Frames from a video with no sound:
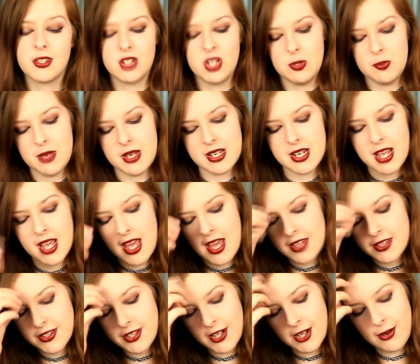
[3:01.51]
stupid.
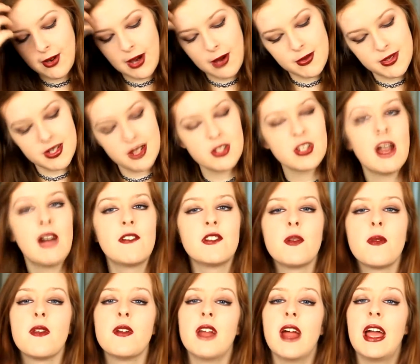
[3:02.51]
So I was on a charity
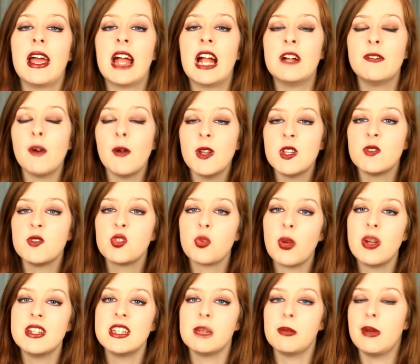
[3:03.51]
shop the other day and I found this for
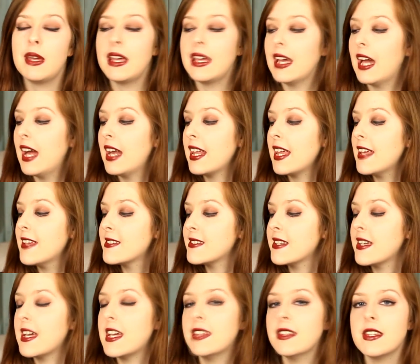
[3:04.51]
20p, and it is
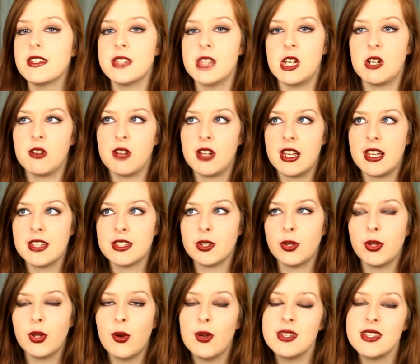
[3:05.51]
in the series,
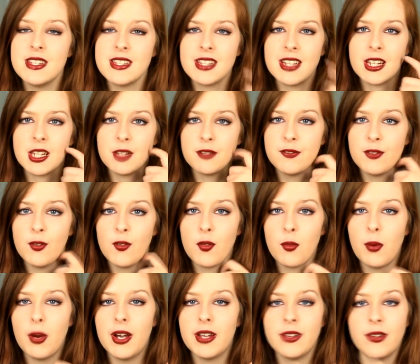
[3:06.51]
although this is like the 4th
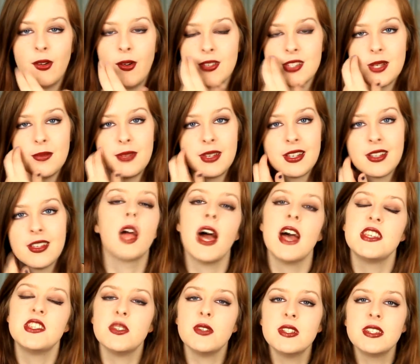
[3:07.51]
one or something.
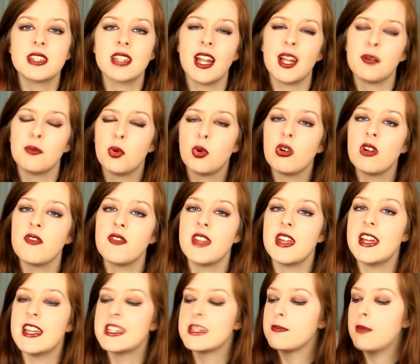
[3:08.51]
I still need to collect more of
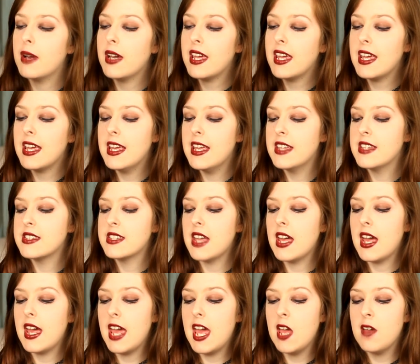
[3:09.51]
these, but it is
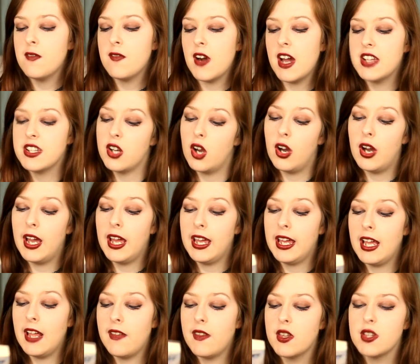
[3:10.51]
If I Die
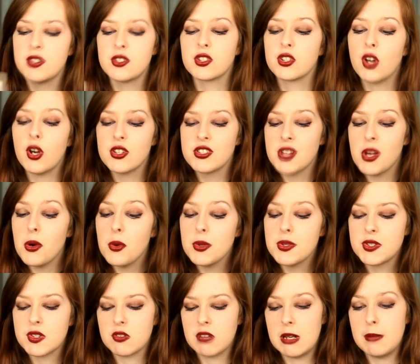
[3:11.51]
in the Soul
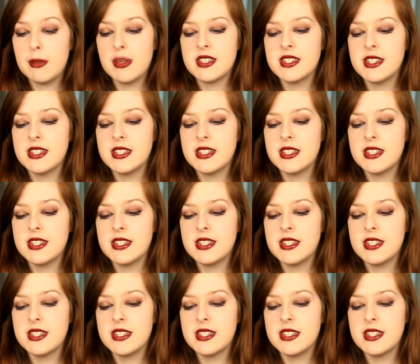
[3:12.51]
Screamer